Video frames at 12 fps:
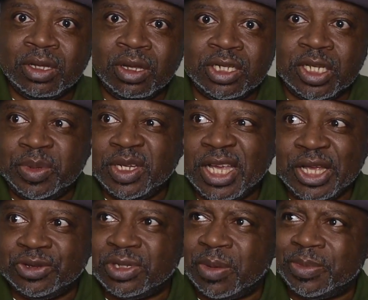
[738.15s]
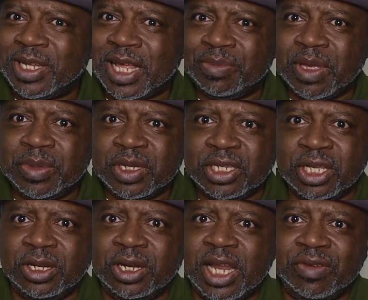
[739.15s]
Jimmy Dean's or something was like maybe $10
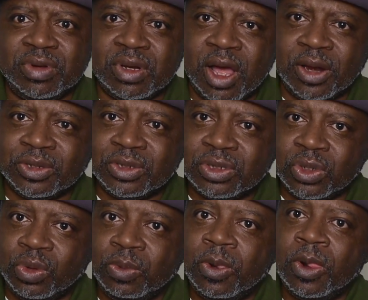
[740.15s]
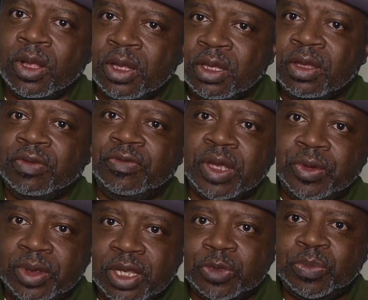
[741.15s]
or $11. So
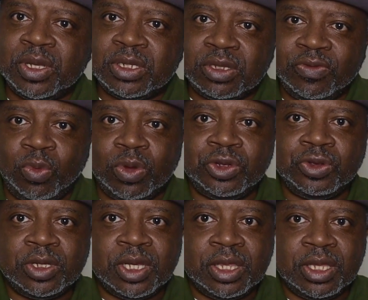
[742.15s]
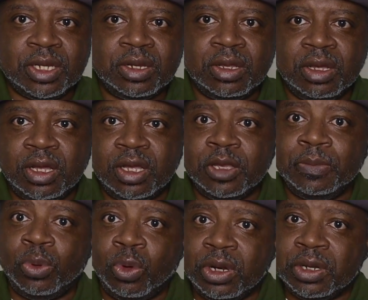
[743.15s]
very expensive when you're getting it
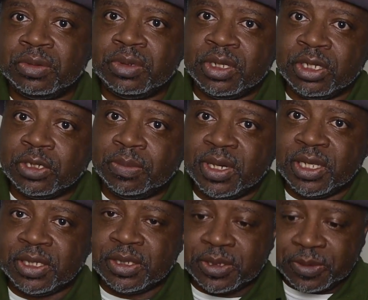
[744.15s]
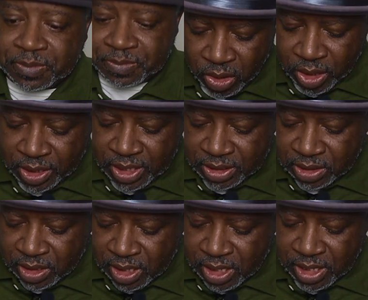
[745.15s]
imported into Belize. Our next
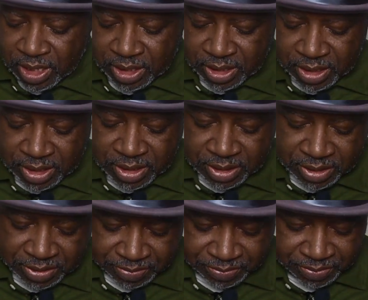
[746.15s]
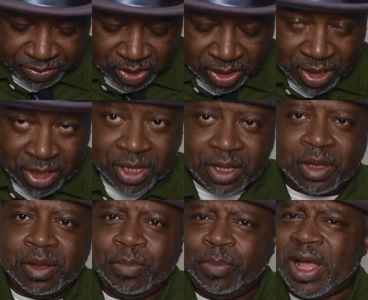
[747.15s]
con is
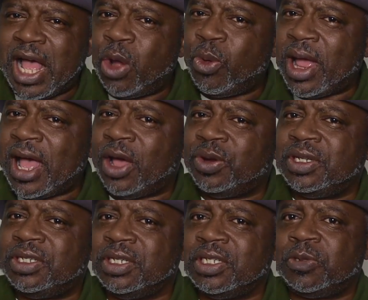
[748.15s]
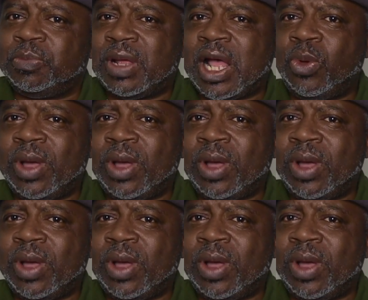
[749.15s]
power outages. Power